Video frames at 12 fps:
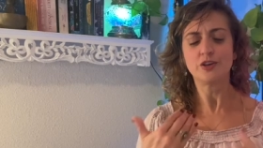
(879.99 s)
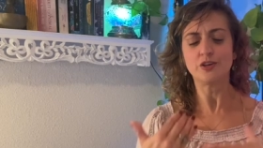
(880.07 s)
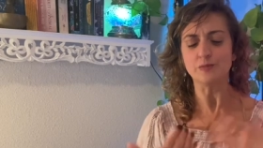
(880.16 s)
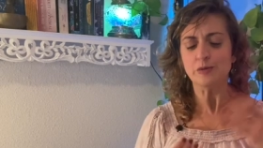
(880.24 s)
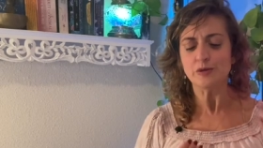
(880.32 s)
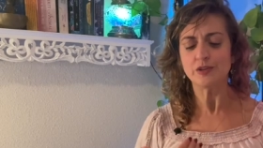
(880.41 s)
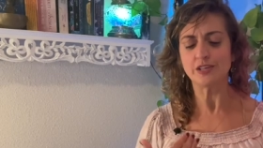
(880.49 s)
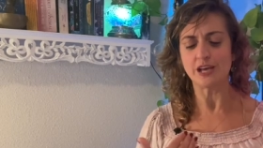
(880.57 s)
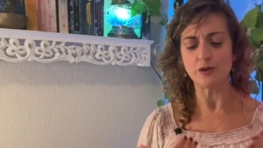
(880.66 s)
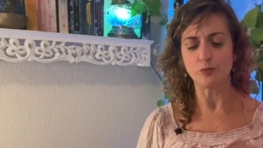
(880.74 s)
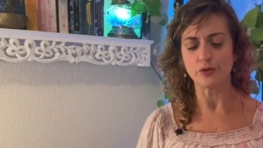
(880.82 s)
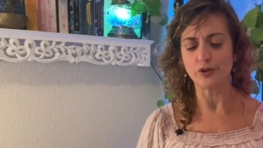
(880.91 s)

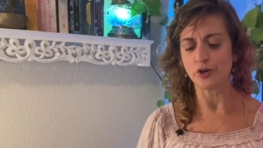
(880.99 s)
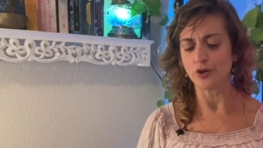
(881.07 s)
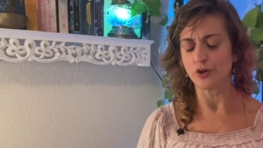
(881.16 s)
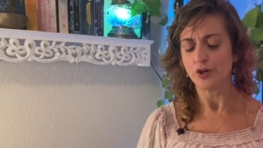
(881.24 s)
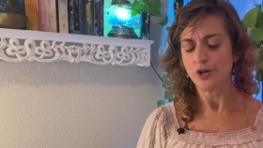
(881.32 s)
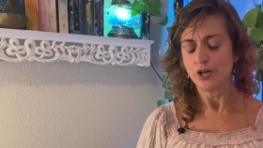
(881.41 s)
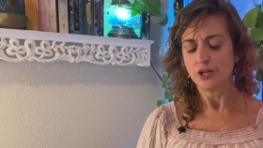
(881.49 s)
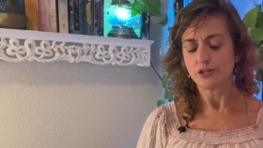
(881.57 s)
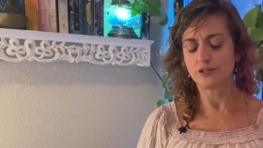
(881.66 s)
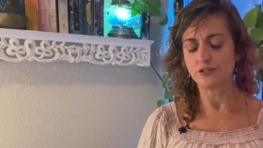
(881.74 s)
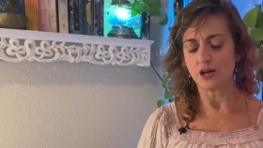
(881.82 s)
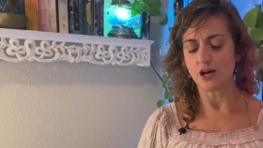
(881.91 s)
communicate with her.
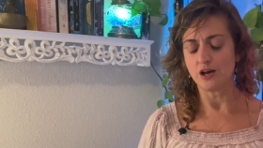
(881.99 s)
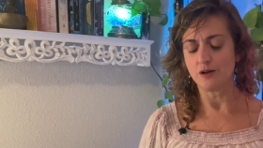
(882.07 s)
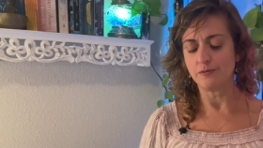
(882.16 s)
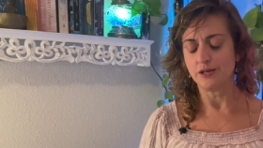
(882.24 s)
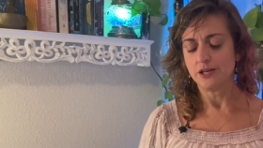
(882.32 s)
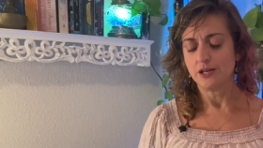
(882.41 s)
Um,